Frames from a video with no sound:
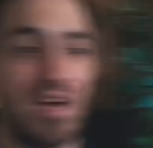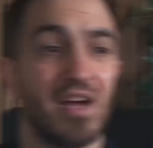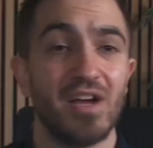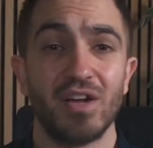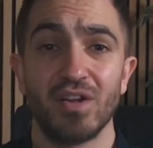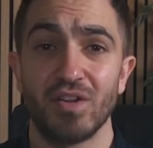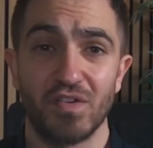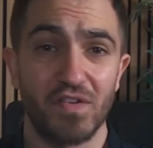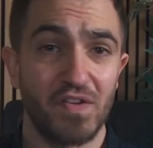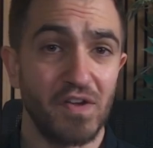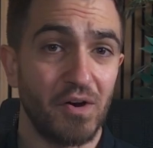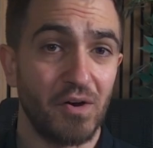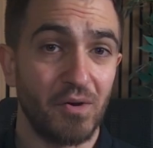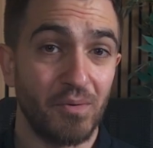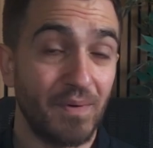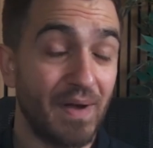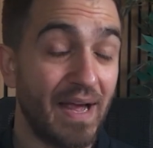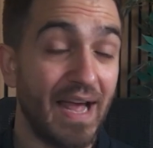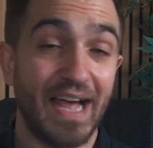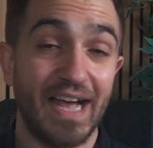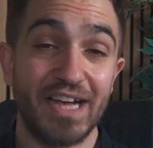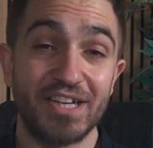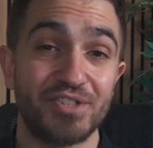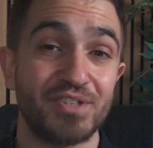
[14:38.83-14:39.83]
So
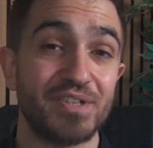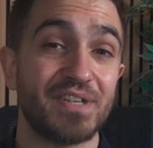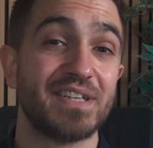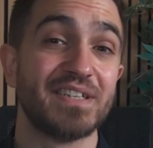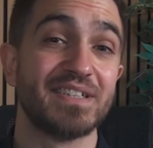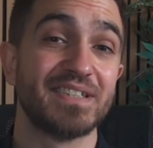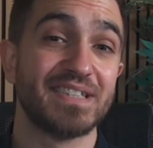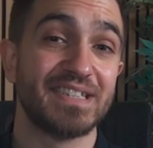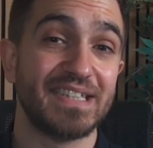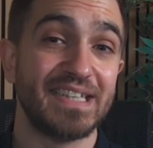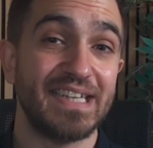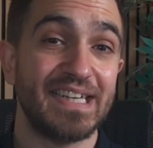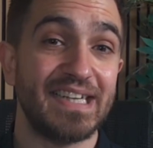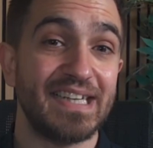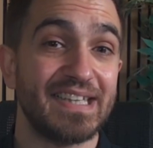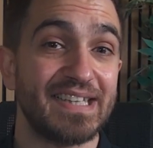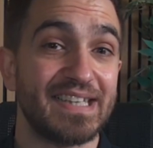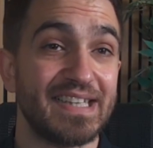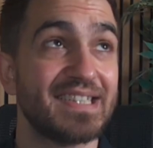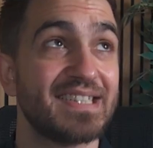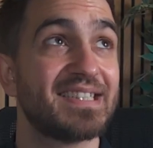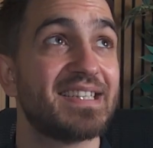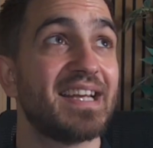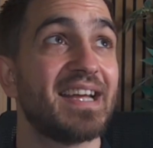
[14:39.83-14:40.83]
as you can see,
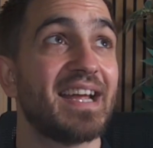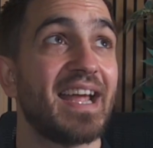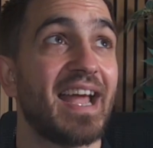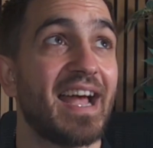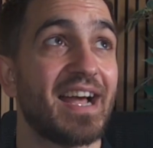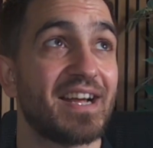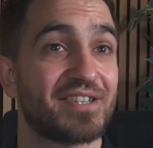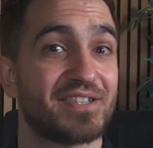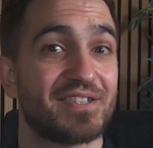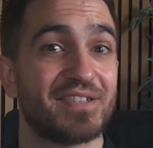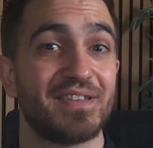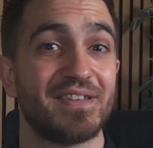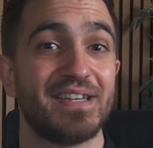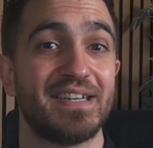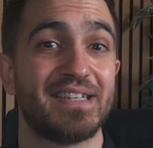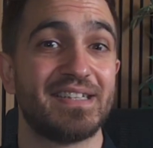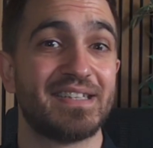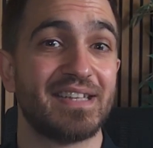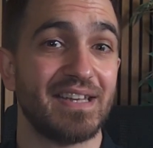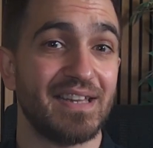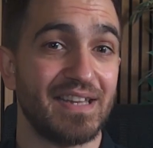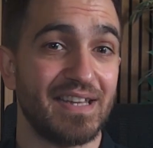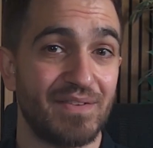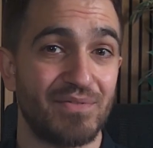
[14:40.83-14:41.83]
this thing actually
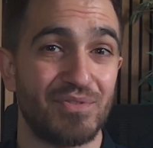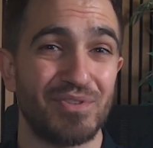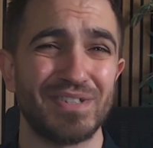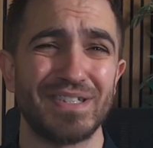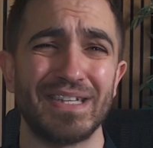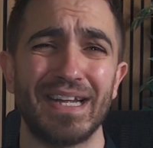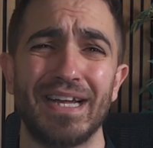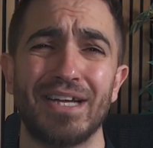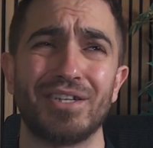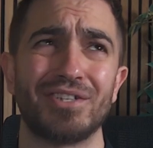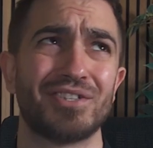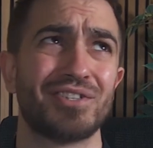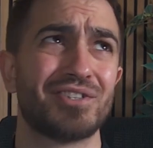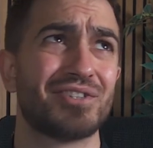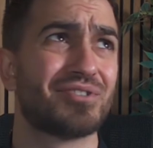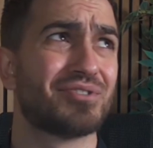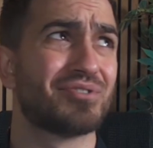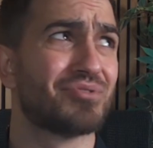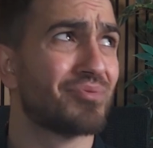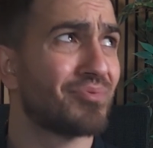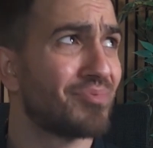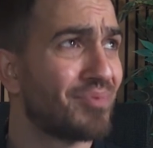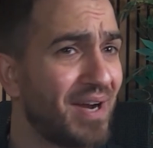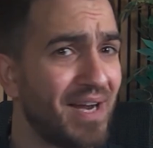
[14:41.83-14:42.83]
delivers
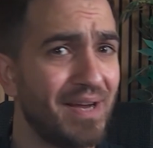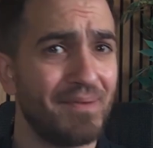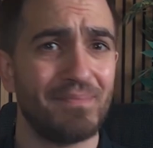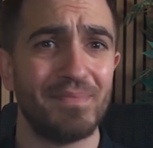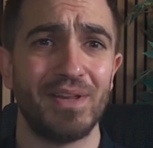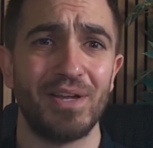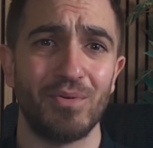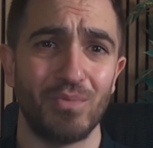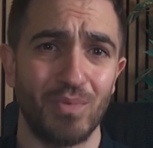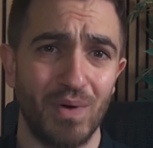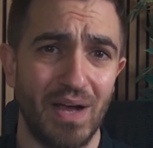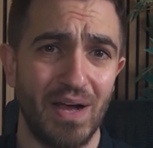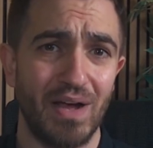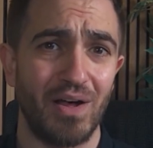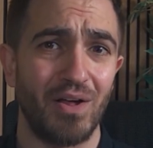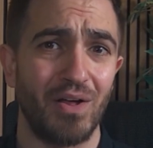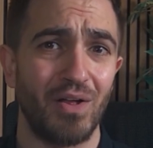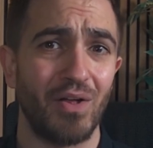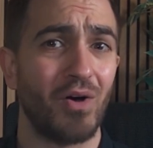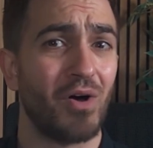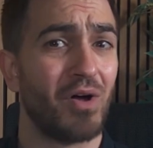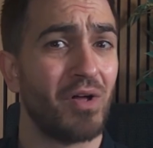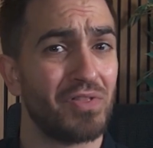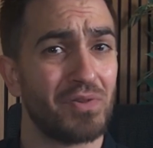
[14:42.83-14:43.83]
extremely
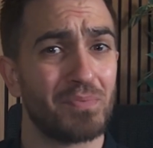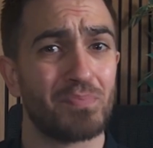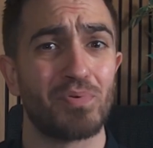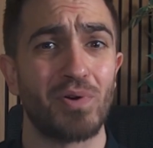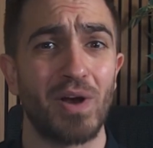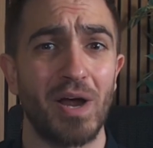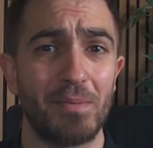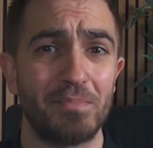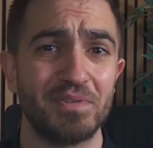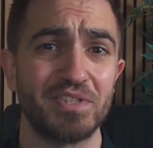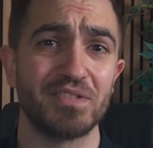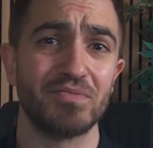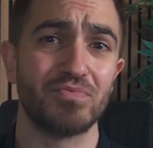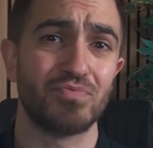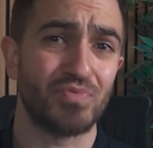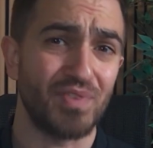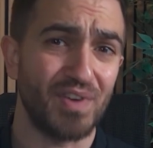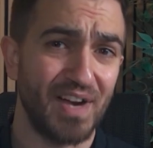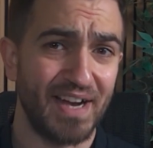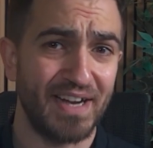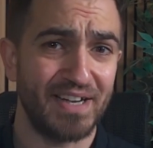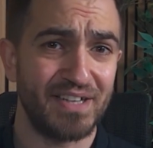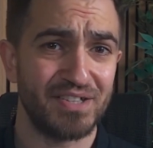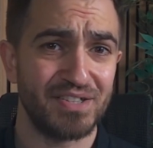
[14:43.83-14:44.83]
well on the promise of
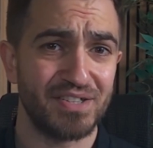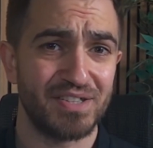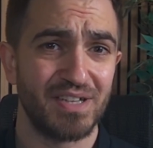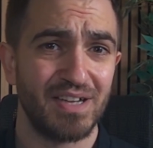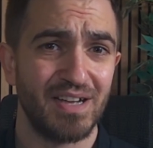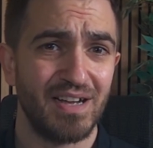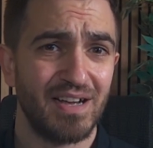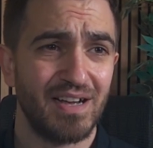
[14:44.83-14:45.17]
range.